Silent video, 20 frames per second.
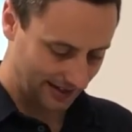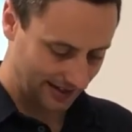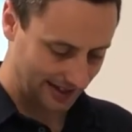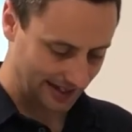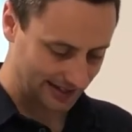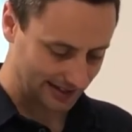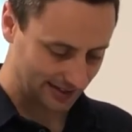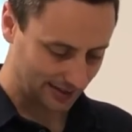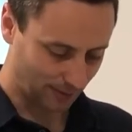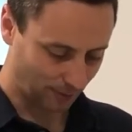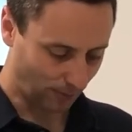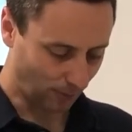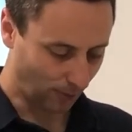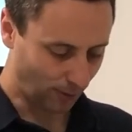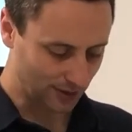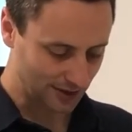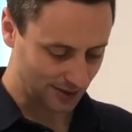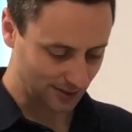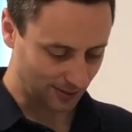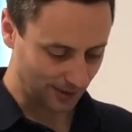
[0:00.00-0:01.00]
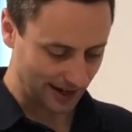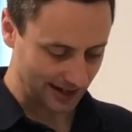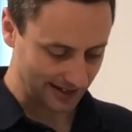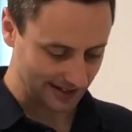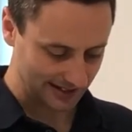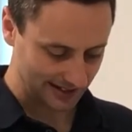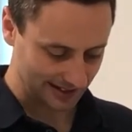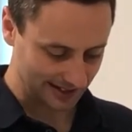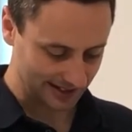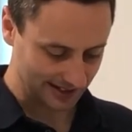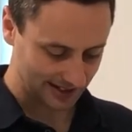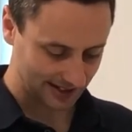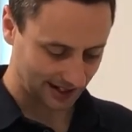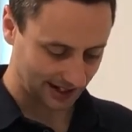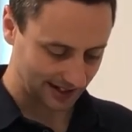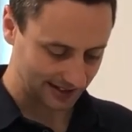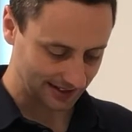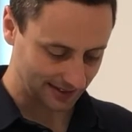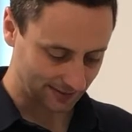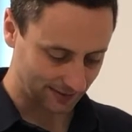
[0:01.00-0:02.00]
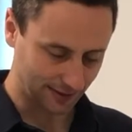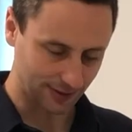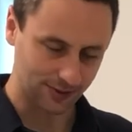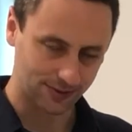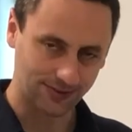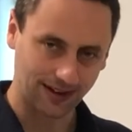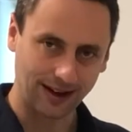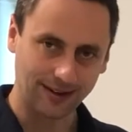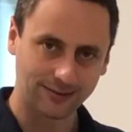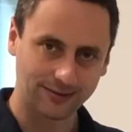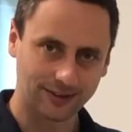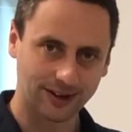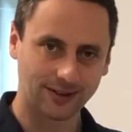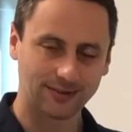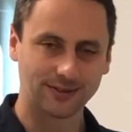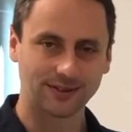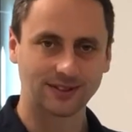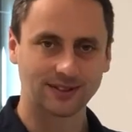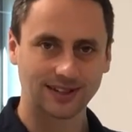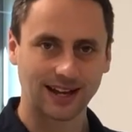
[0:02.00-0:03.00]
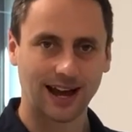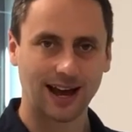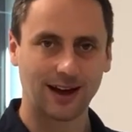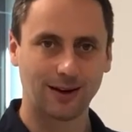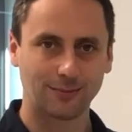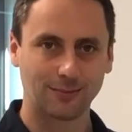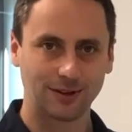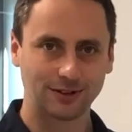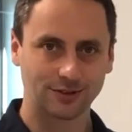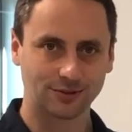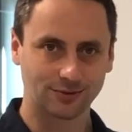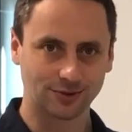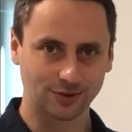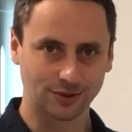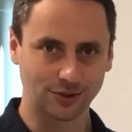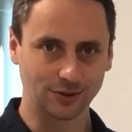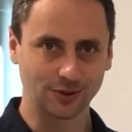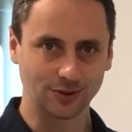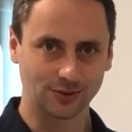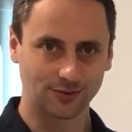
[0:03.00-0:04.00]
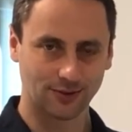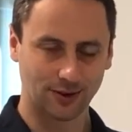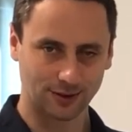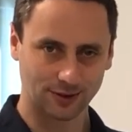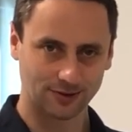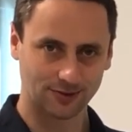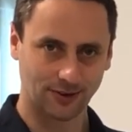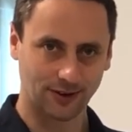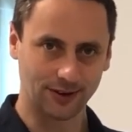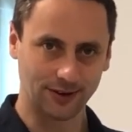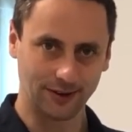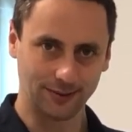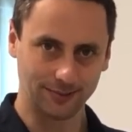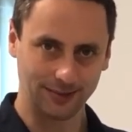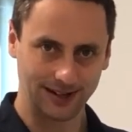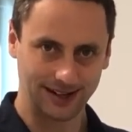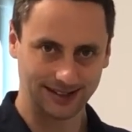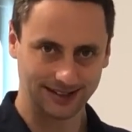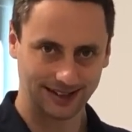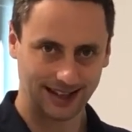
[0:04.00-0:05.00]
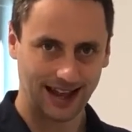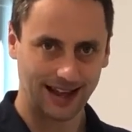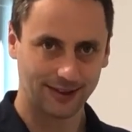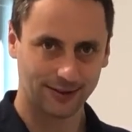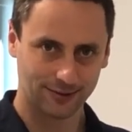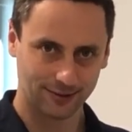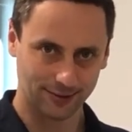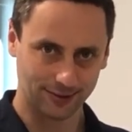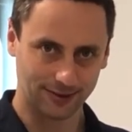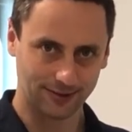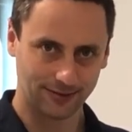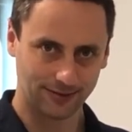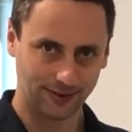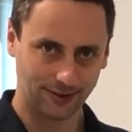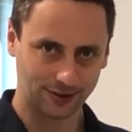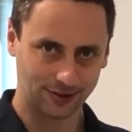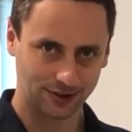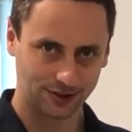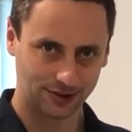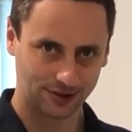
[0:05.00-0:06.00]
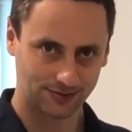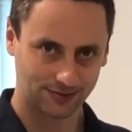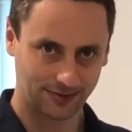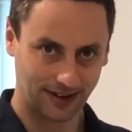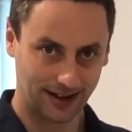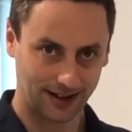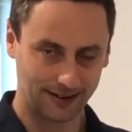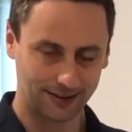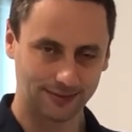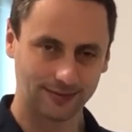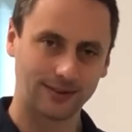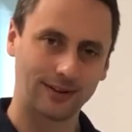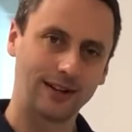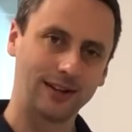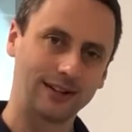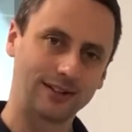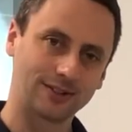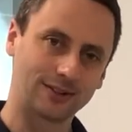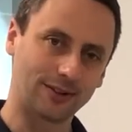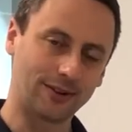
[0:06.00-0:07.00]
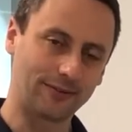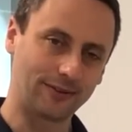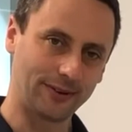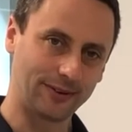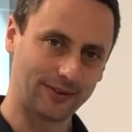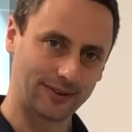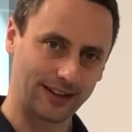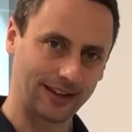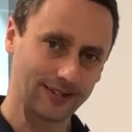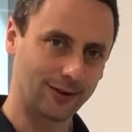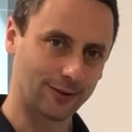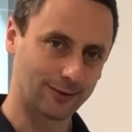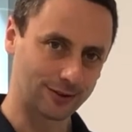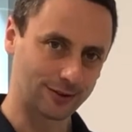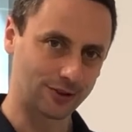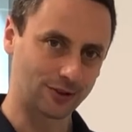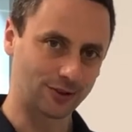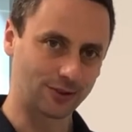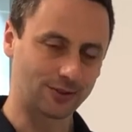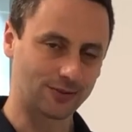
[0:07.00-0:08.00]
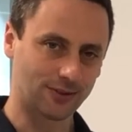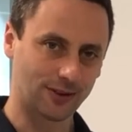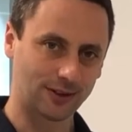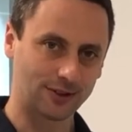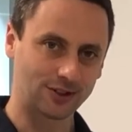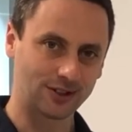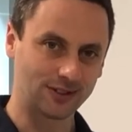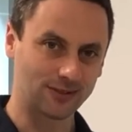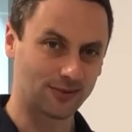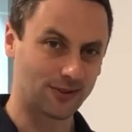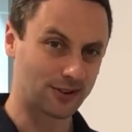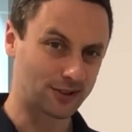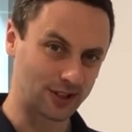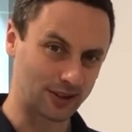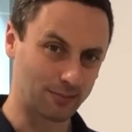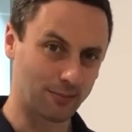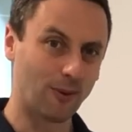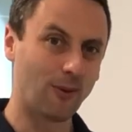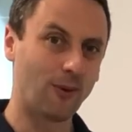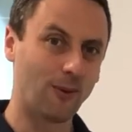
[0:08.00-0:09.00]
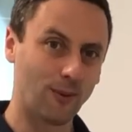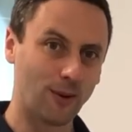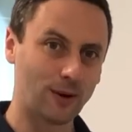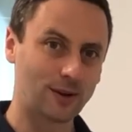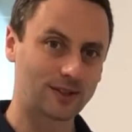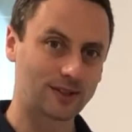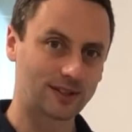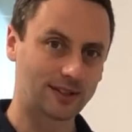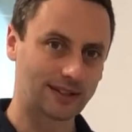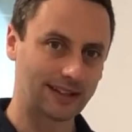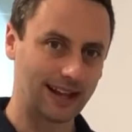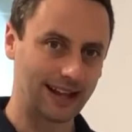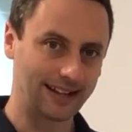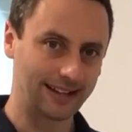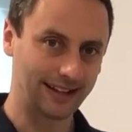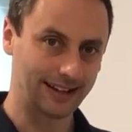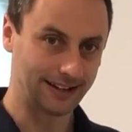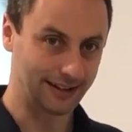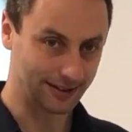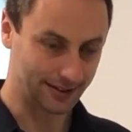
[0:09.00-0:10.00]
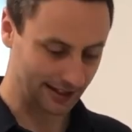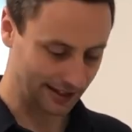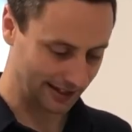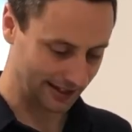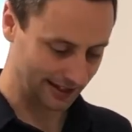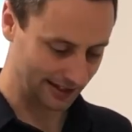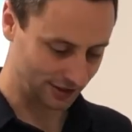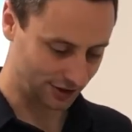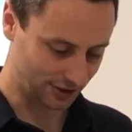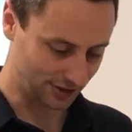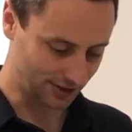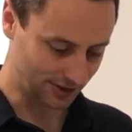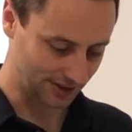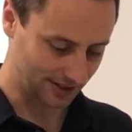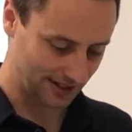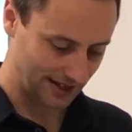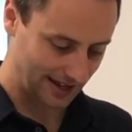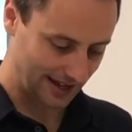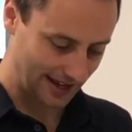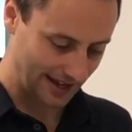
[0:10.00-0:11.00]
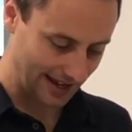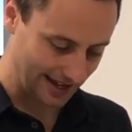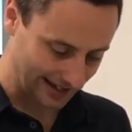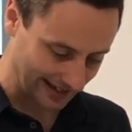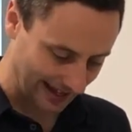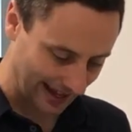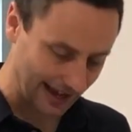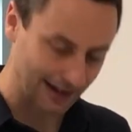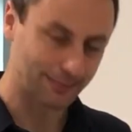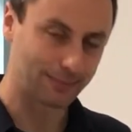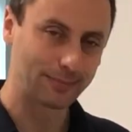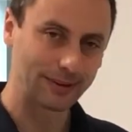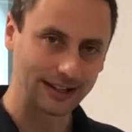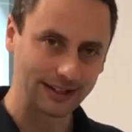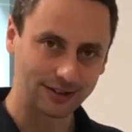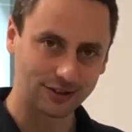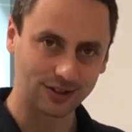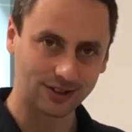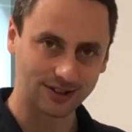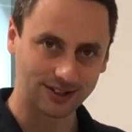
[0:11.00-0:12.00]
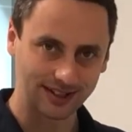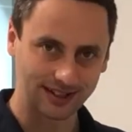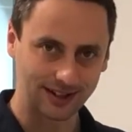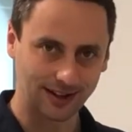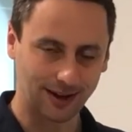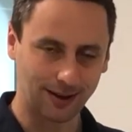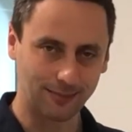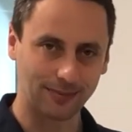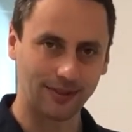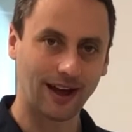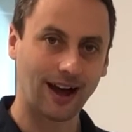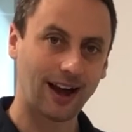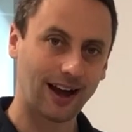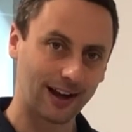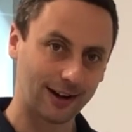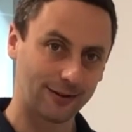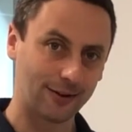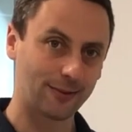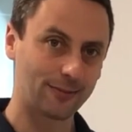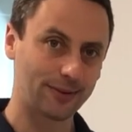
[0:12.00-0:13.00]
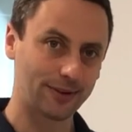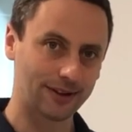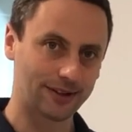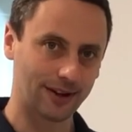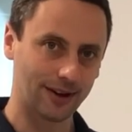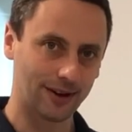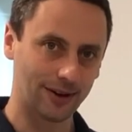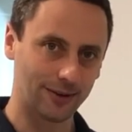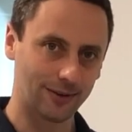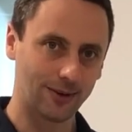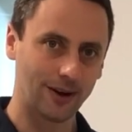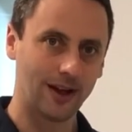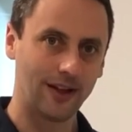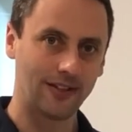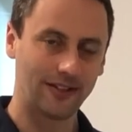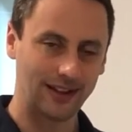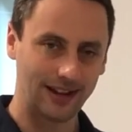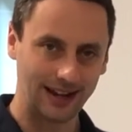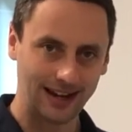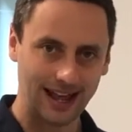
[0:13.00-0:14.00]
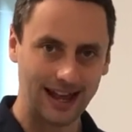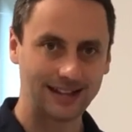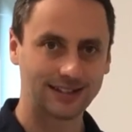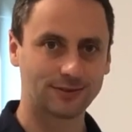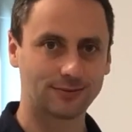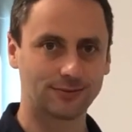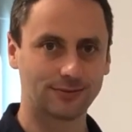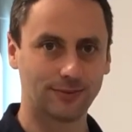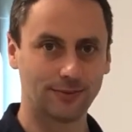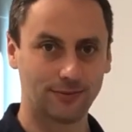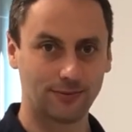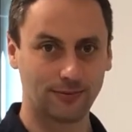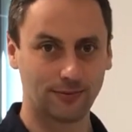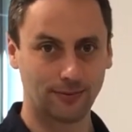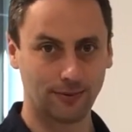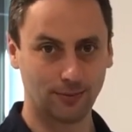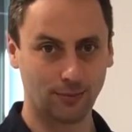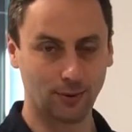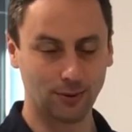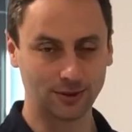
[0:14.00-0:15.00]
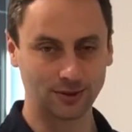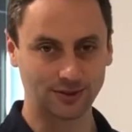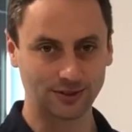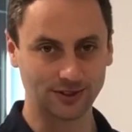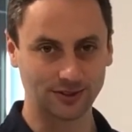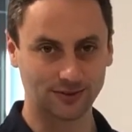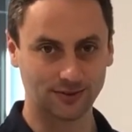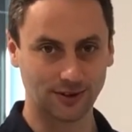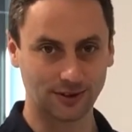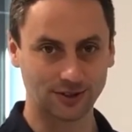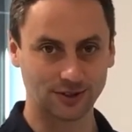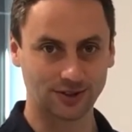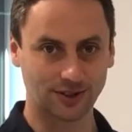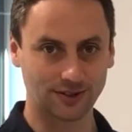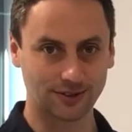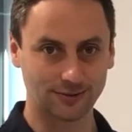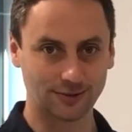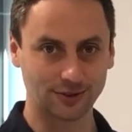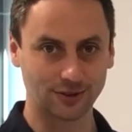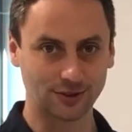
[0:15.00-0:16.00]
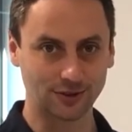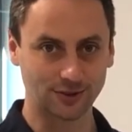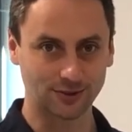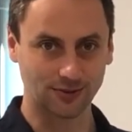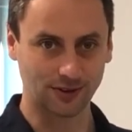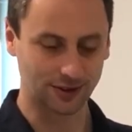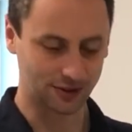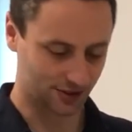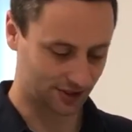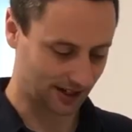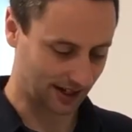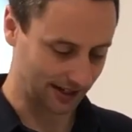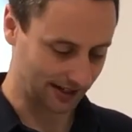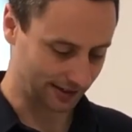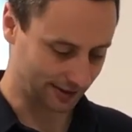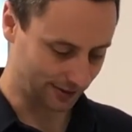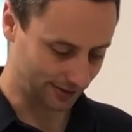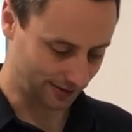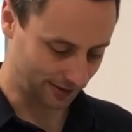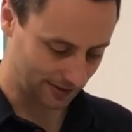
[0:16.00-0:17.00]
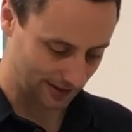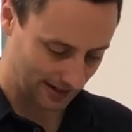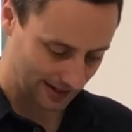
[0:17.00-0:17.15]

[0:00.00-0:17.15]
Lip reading: This water weight inside the flush valve governs how much reduced flush volume is let through the flush valve. So if you think your reduced flush is flushing more water than you think it should, it can be adjusted up. The higher up you go, the less water is flushed on the reduced flush cycle.